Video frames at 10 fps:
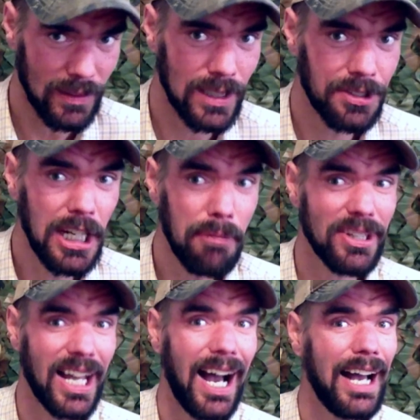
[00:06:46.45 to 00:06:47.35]
Think about
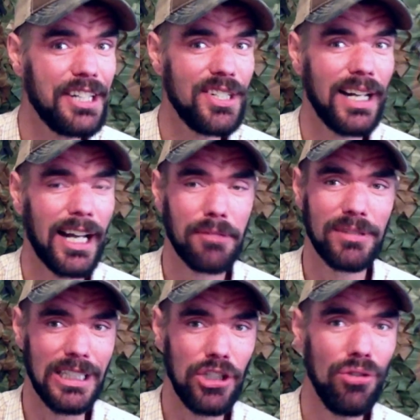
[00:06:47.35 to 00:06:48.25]
the hygiene items
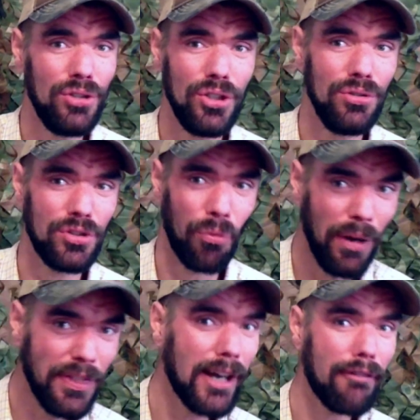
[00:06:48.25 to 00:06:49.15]
that you use
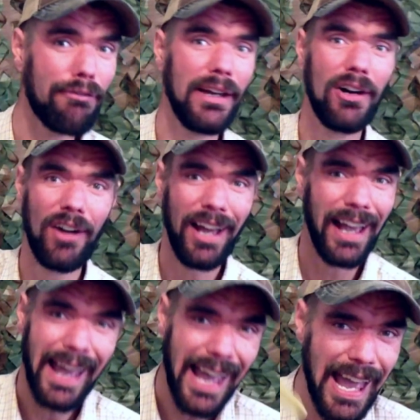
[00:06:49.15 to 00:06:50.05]
without fail
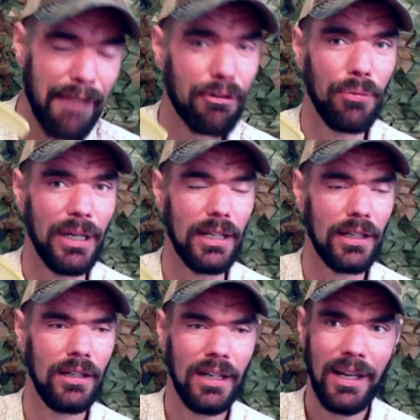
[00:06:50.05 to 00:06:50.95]
every week.
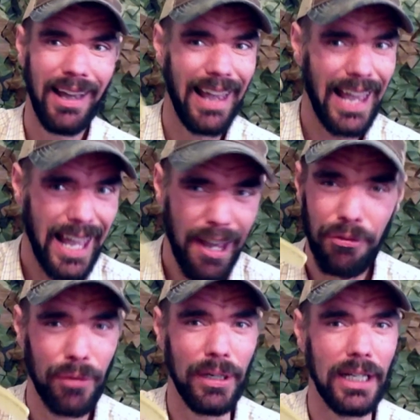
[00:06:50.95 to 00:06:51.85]
Every
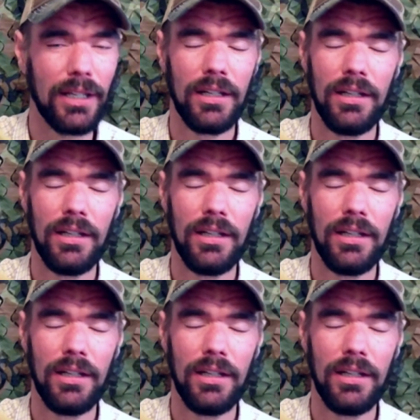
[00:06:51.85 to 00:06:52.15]
week.